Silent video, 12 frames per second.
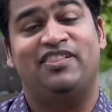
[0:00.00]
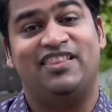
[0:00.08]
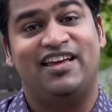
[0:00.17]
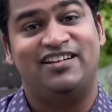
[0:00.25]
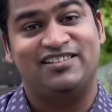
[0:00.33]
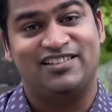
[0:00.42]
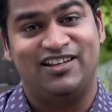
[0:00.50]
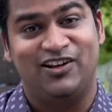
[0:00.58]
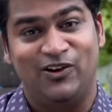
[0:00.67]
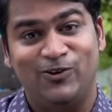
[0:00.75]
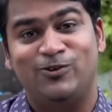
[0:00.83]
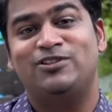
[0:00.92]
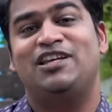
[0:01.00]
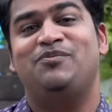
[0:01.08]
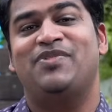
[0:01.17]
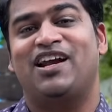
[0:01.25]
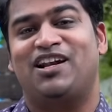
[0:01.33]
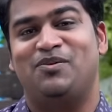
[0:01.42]
When there is a
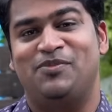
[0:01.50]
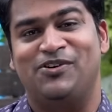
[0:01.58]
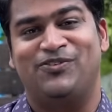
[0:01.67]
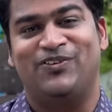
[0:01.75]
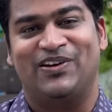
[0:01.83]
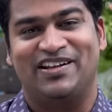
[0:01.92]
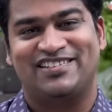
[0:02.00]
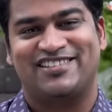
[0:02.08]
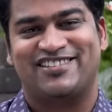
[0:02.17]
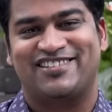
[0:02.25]
losing battle before us.